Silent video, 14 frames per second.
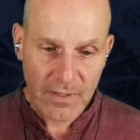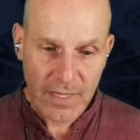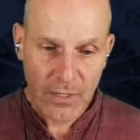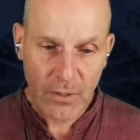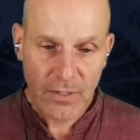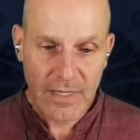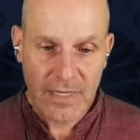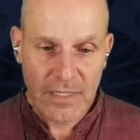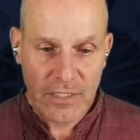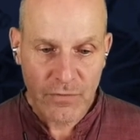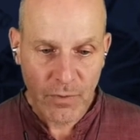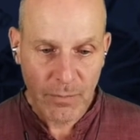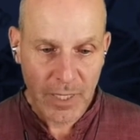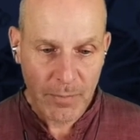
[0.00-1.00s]
They're not easy for
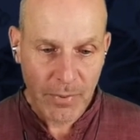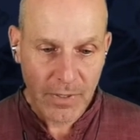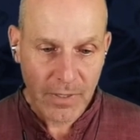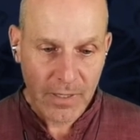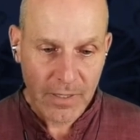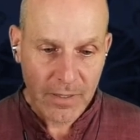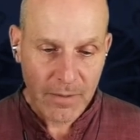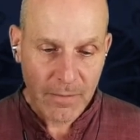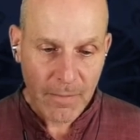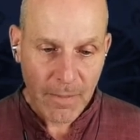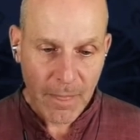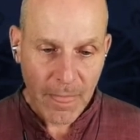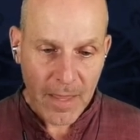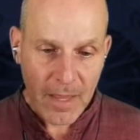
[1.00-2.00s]
people,
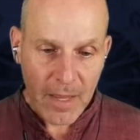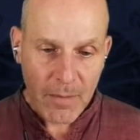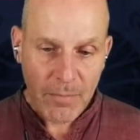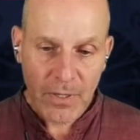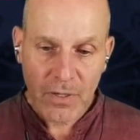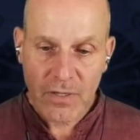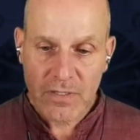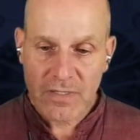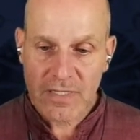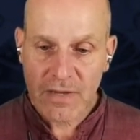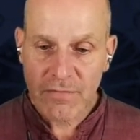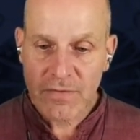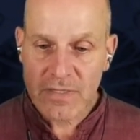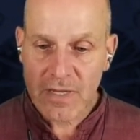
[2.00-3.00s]
because
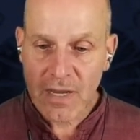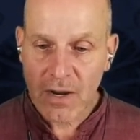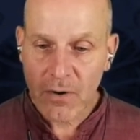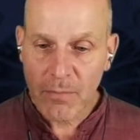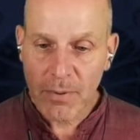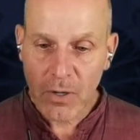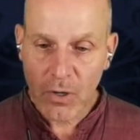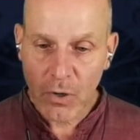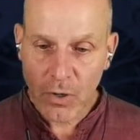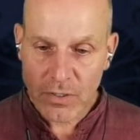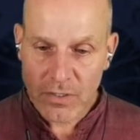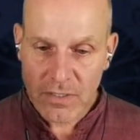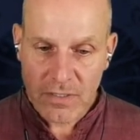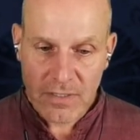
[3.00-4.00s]
sevens are about
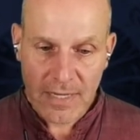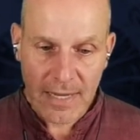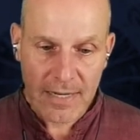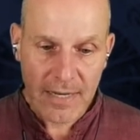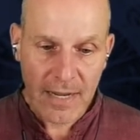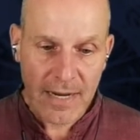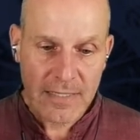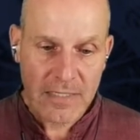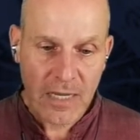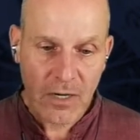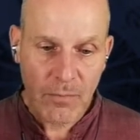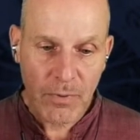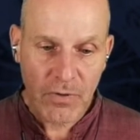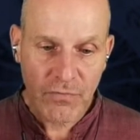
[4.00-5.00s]
losses and nines are
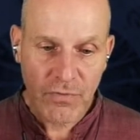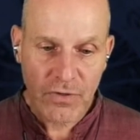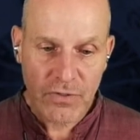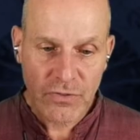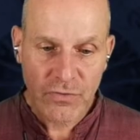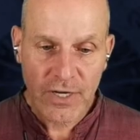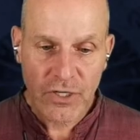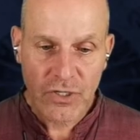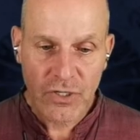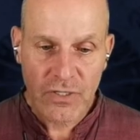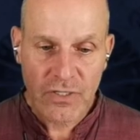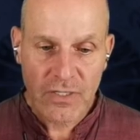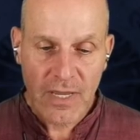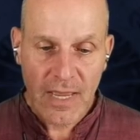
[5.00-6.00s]
about
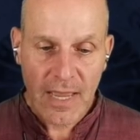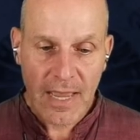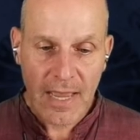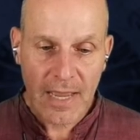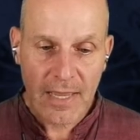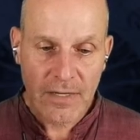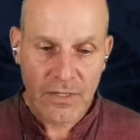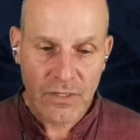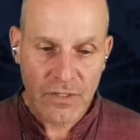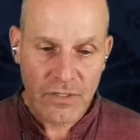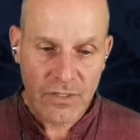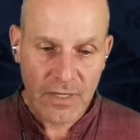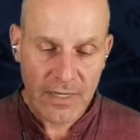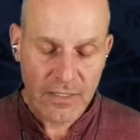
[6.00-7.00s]
frustrations and
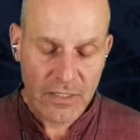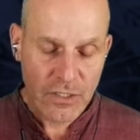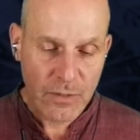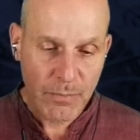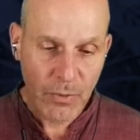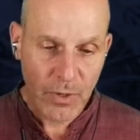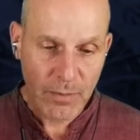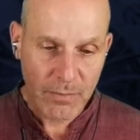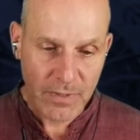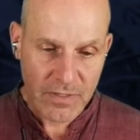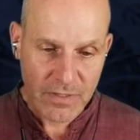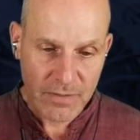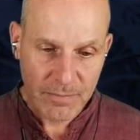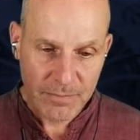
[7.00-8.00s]
disappointments.